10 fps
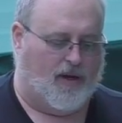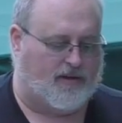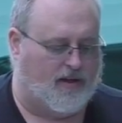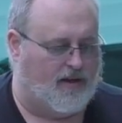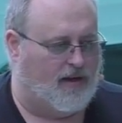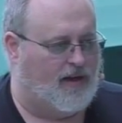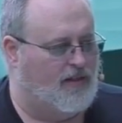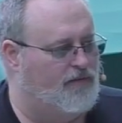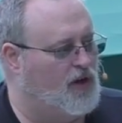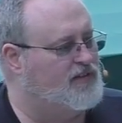but
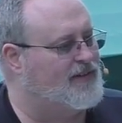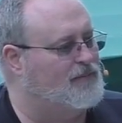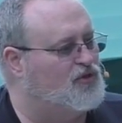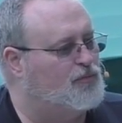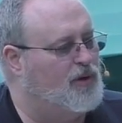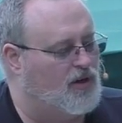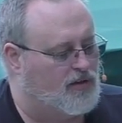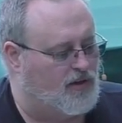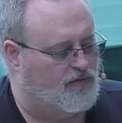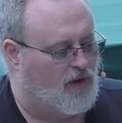uh, in the very same
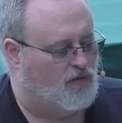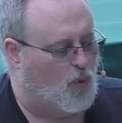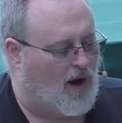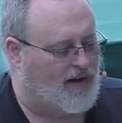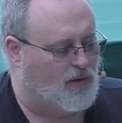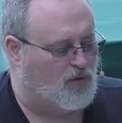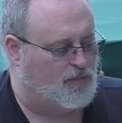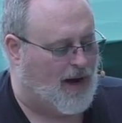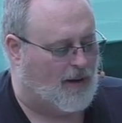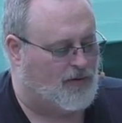spirit of, of why he
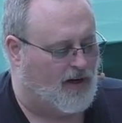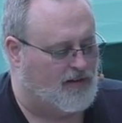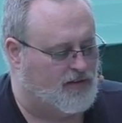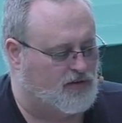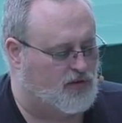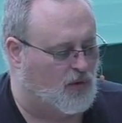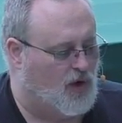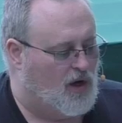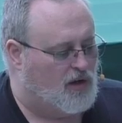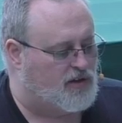was baptized. And
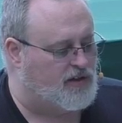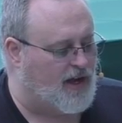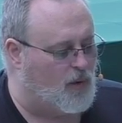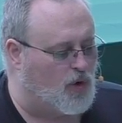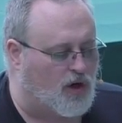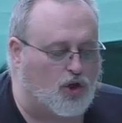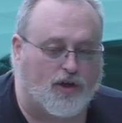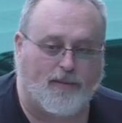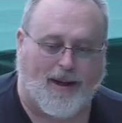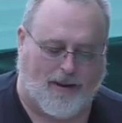so today we're going
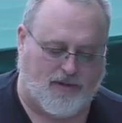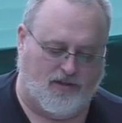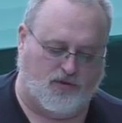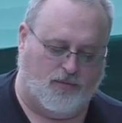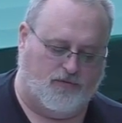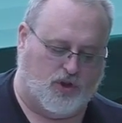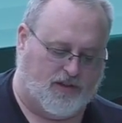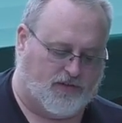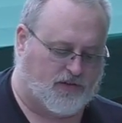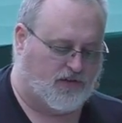to look at the baptism of
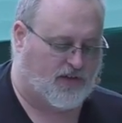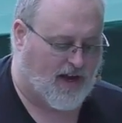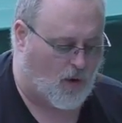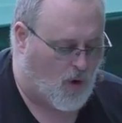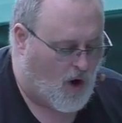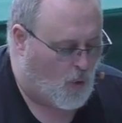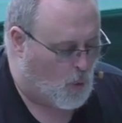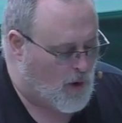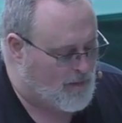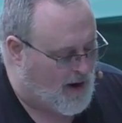Jesus and see how
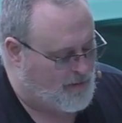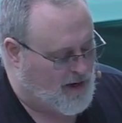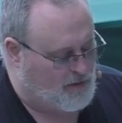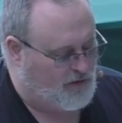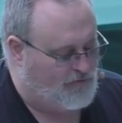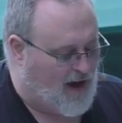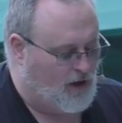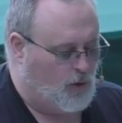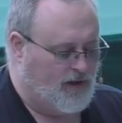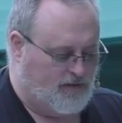we might be able to
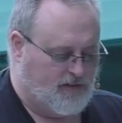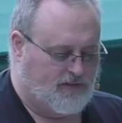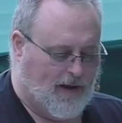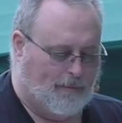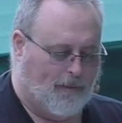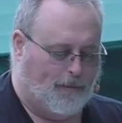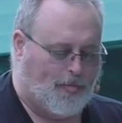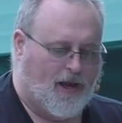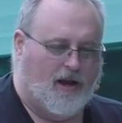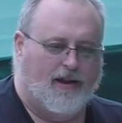follow his example.
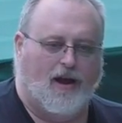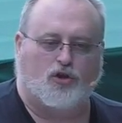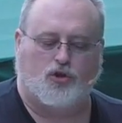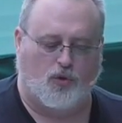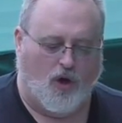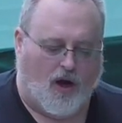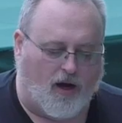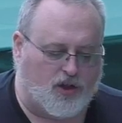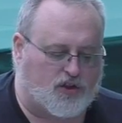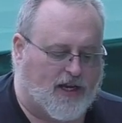Now, to
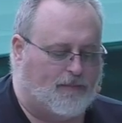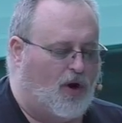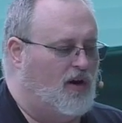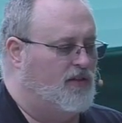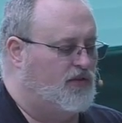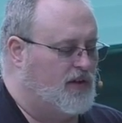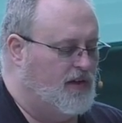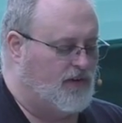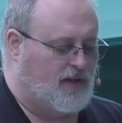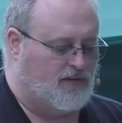understand part of the
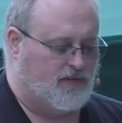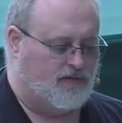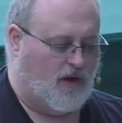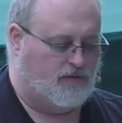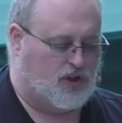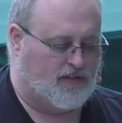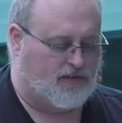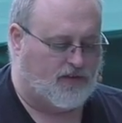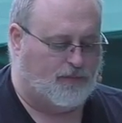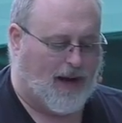significance of, of
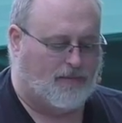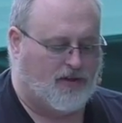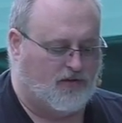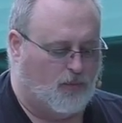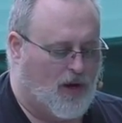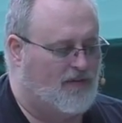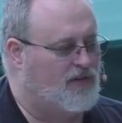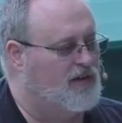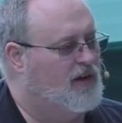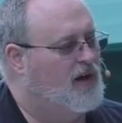Jesus' baptism, we
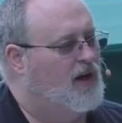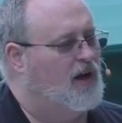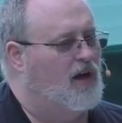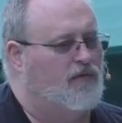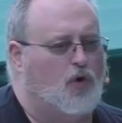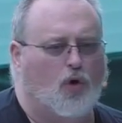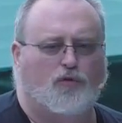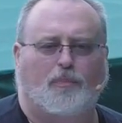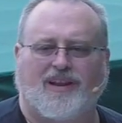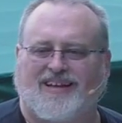have to, uh, of
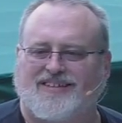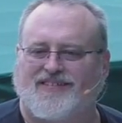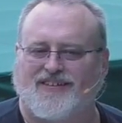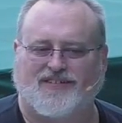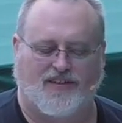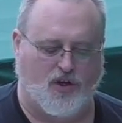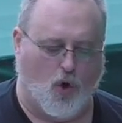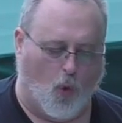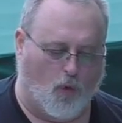course, place this in the